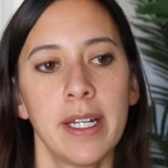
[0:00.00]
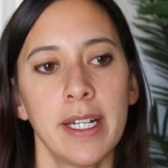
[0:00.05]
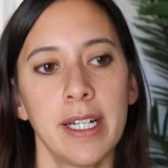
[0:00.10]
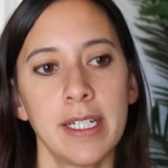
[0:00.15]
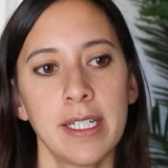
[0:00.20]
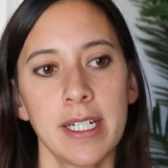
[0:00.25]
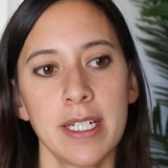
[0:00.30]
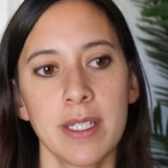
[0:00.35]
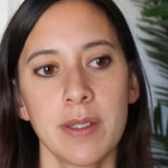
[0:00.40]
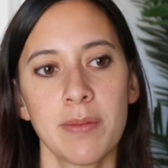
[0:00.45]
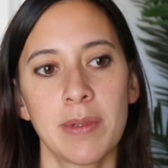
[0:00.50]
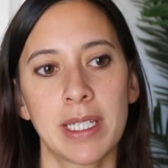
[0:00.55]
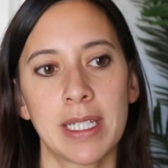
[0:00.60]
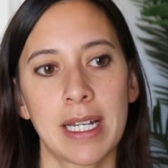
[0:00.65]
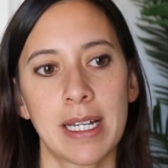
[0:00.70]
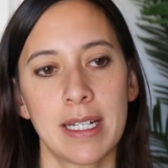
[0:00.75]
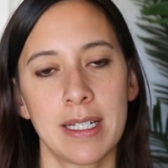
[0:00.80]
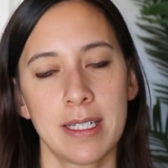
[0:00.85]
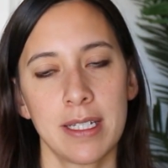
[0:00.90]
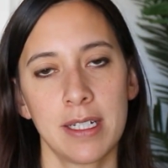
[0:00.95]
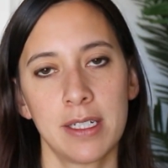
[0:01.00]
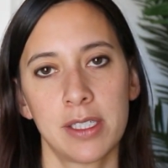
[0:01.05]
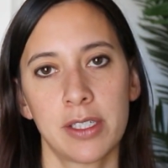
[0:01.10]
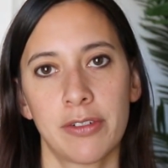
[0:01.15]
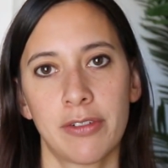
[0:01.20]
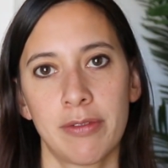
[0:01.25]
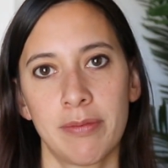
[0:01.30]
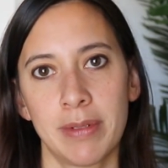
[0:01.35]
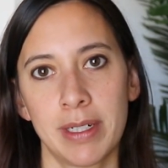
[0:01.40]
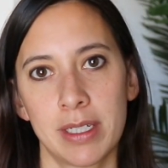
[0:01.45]
it does mean that it's
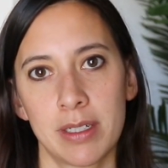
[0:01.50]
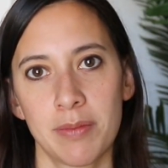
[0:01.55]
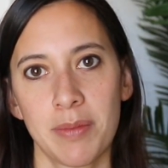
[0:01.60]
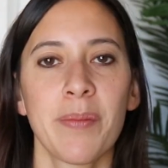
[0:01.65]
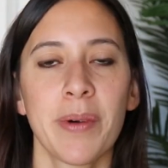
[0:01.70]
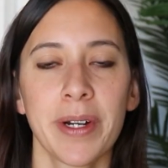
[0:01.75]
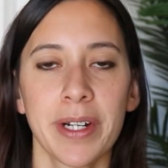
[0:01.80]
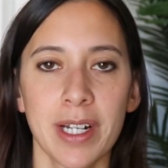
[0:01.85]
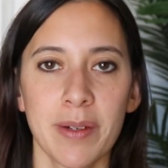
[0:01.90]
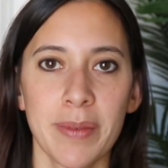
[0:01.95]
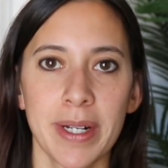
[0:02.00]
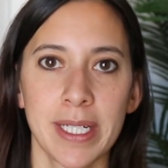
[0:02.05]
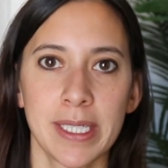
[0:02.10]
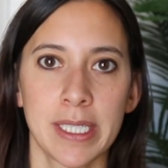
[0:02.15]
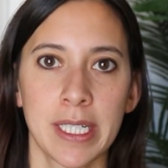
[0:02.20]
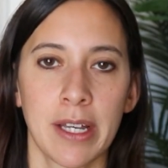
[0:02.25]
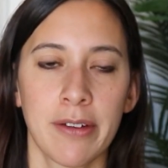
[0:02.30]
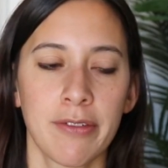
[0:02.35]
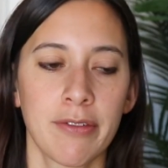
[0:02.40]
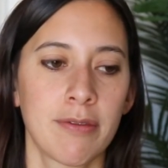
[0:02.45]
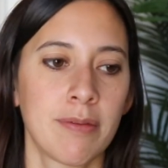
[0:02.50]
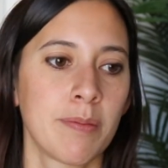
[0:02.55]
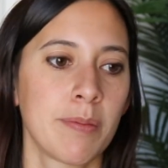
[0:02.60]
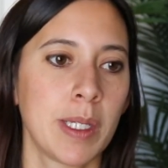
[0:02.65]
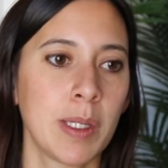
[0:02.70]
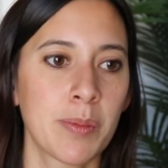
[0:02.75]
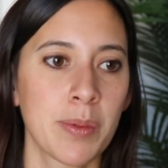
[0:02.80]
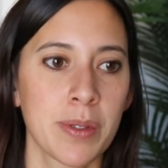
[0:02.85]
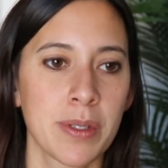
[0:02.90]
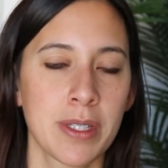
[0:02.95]
easier for me to market myself. And when
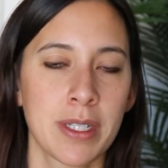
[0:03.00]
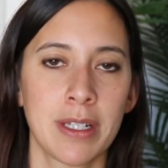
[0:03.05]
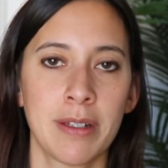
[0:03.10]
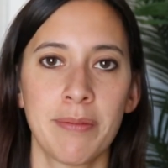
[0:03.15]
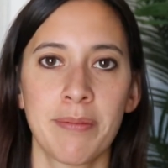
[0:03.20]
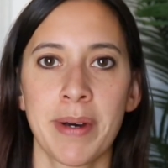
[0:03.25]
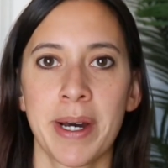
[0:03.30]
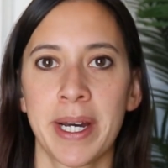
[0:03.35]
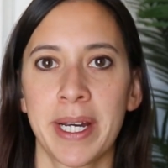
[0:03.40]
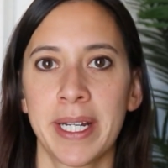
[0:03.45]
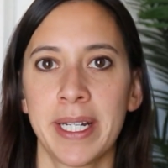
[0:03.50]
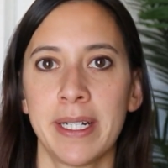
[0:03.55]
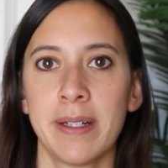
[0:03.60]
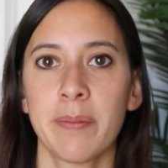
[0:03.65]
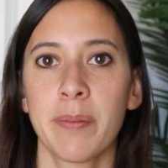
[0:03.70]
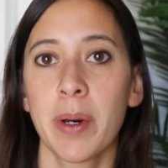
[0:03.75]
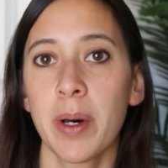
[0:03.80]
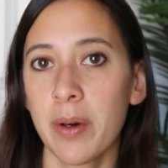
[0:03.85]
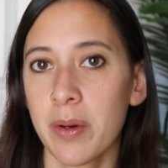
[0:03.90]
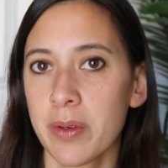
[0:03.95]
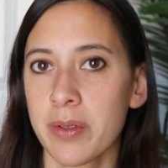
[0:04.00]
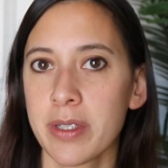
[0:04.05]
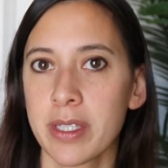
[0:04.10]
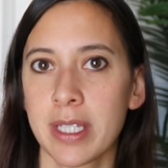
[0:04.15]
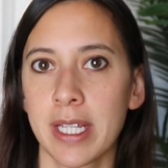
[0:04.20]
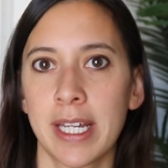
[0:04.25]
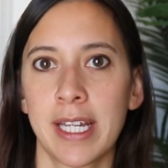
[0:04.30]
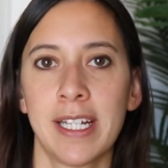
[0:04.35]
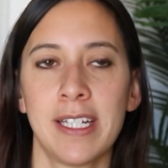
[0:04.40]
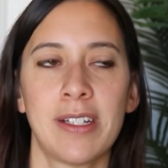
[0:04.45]
people see my posts,
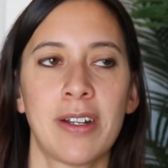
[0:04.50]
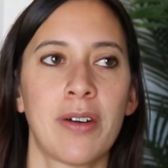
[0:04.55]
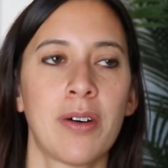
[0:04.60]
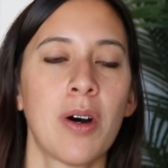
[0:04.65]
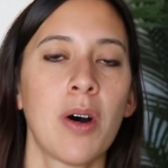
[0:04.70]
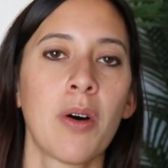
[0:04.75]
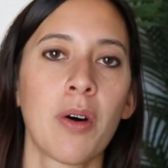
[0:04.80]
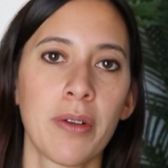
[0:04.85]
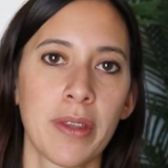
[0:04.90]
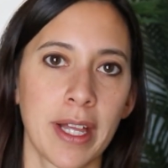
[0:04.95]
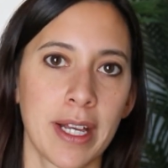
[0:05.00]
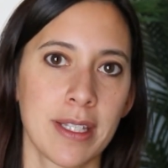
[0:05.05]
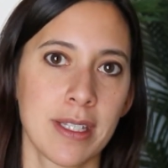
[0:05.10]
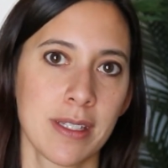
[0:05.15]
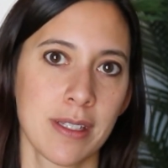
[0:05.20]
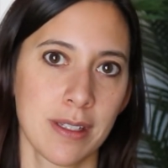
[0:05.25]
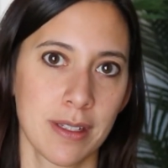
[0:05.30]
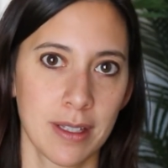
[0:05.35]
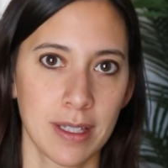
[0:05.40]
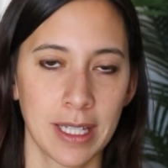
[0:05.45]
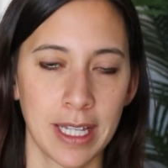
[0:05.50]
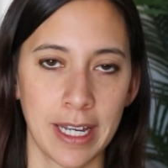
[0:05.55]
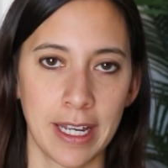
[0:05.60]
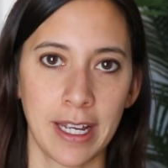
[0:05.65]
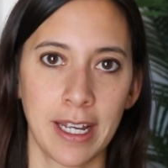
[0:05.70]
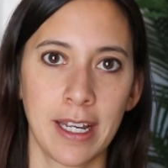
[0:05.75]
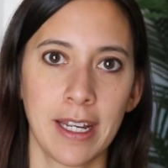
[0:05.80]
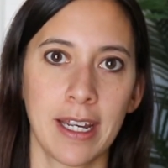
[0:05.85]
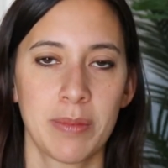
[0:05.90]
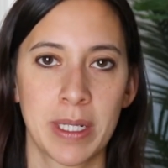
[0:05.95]
they know, oh, that's
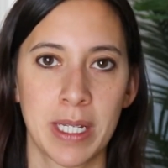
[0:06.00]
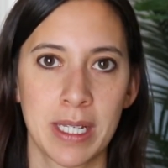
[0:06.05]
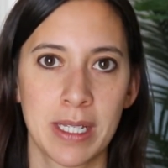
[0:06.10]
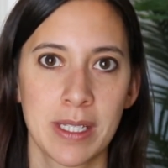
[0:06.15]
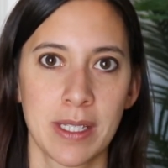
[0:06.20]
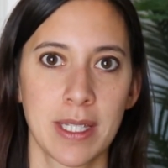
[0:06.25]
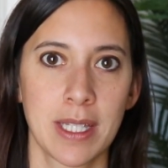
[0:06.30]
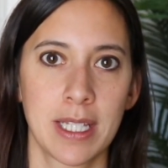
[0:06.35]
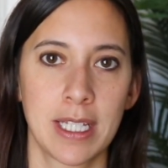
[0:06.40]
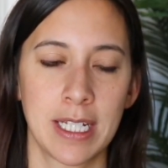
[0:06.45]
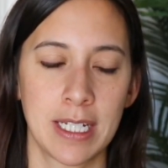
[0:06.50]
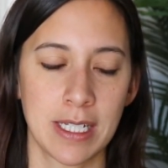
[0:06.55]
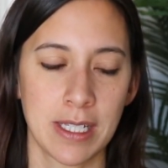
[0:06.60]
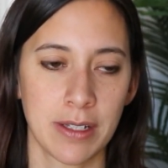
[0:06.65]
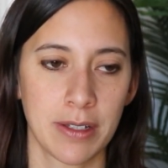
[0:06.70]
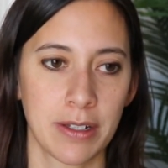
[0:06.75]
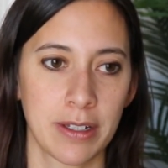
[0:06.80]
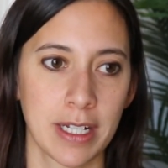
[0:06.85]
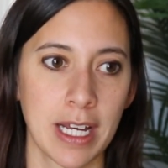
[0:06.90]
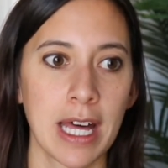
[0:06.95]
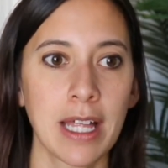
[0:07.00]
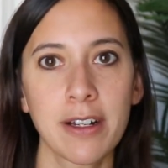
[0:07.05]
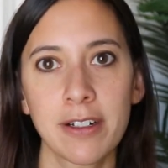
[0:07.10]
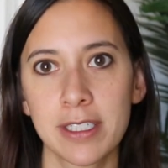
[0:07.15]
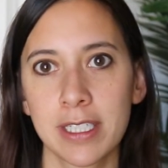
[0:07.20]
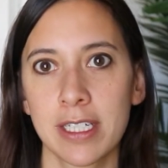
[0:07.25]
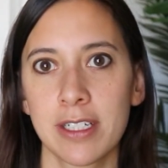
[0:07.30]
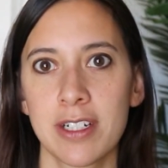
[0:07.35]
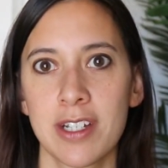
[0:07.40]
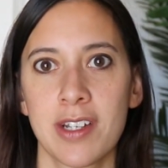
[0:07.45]
Lay because these are the
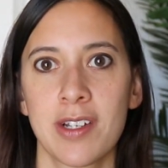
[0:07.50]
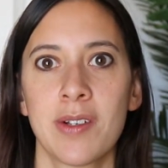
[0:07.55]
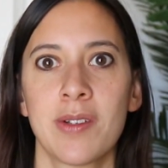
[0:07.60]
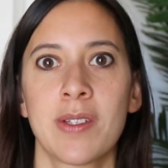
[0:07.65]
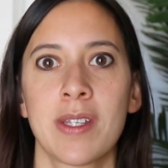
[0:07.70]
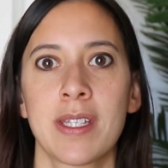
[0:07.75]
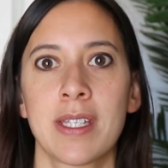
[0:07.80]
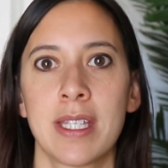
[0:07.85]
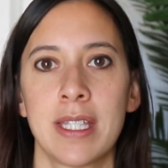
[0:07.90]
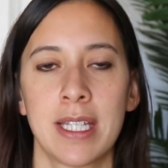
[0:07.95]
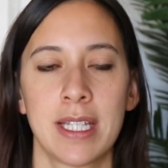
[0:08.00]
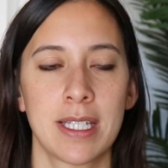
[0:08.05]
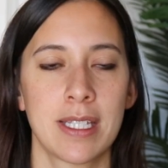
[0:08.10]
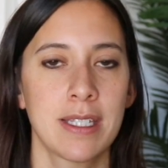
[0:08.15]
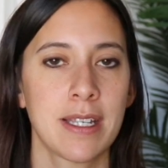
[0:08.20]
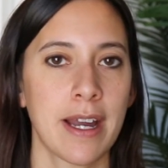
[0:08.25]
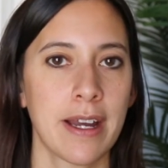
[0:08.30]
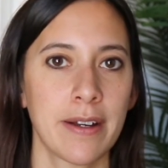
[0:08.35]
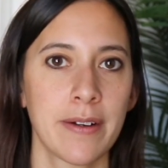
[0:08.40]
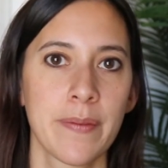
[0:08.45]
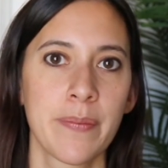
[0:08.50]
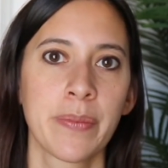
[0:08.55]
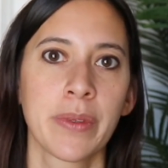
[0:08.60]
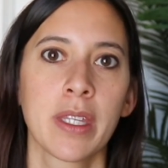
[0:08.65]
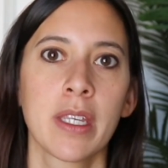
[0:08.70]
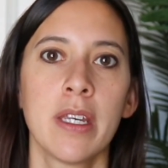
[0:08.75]
colors that she uses in the style.